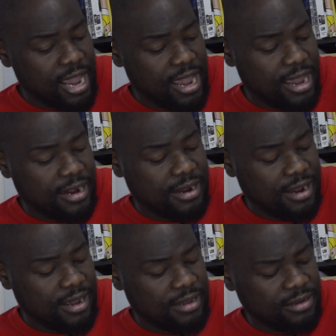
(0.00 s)
And
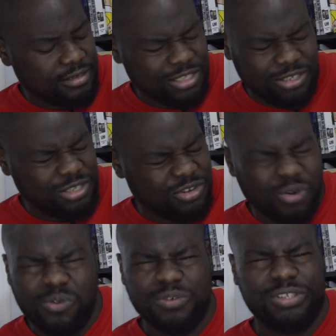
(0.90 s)
just
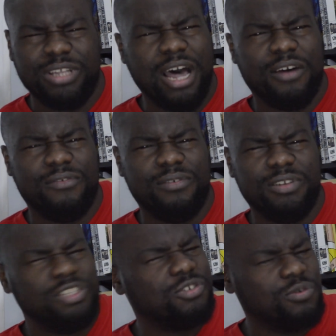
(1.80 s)
cool stuff.
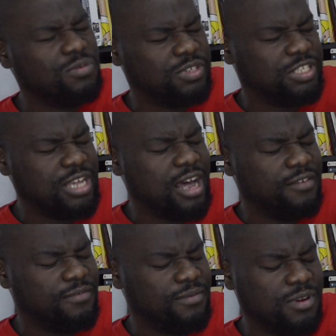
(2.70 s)
Just cool
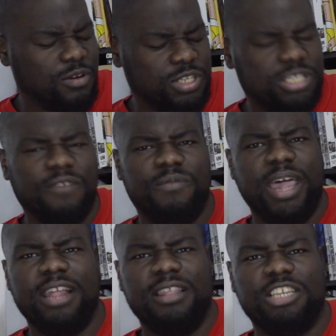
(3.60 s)
stuff. Just stuff
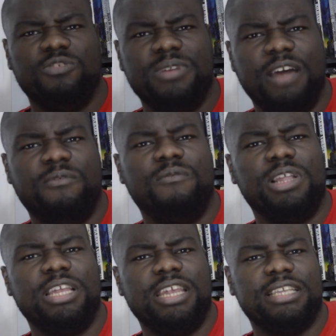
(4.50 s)
that you never
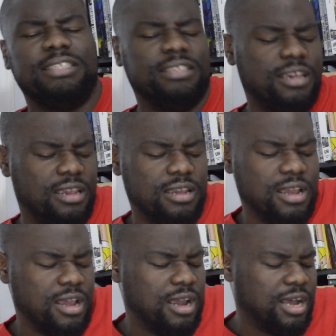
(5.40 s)
really did see
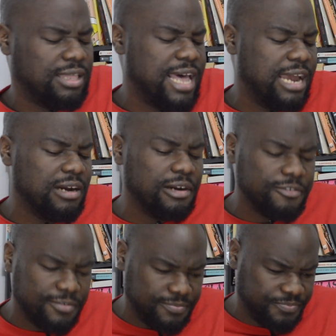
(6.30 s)
a lot
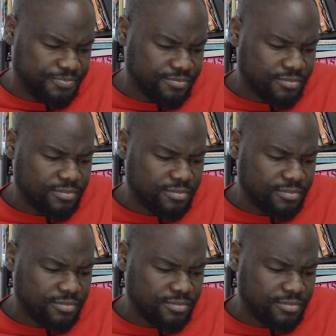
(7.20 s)
of.